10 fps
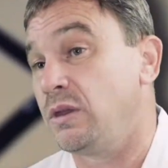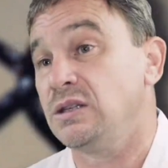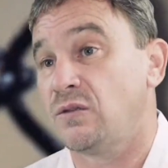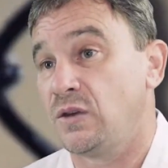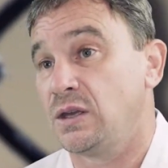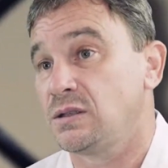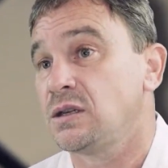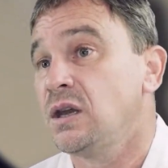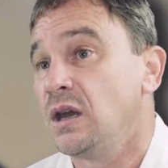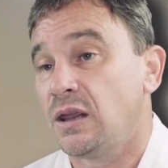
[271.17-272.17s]
in these
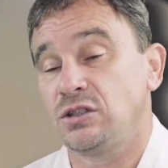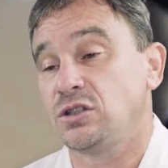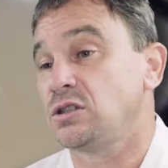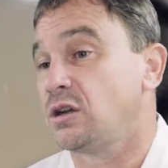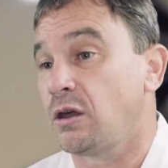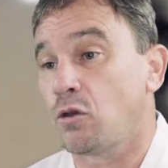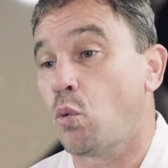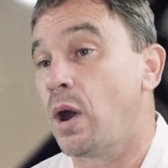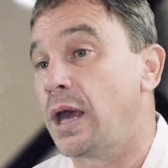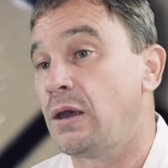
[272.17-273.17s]
events, that's just another
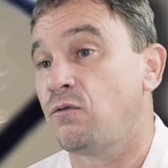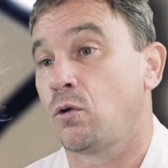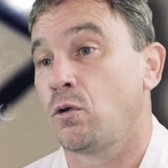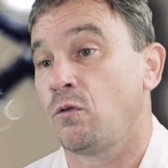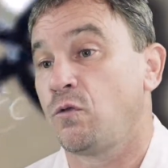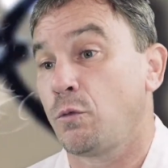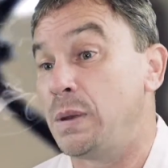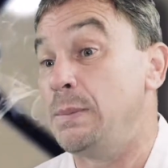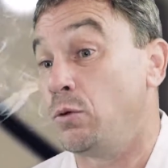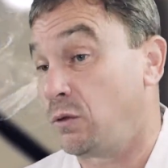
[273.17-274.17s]
way for, for
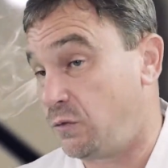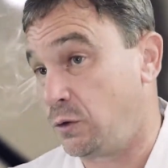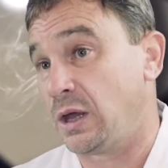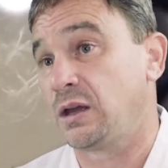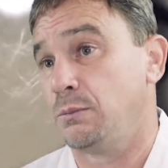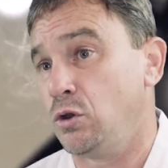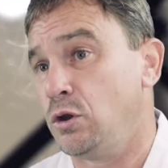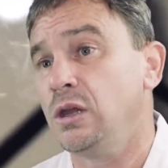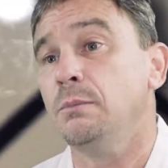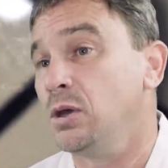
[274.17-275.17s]
people to feel that
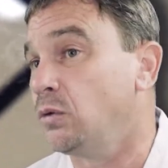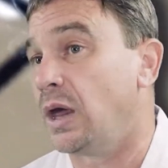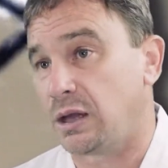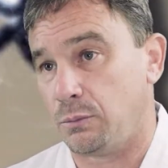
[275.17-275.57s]
community and build that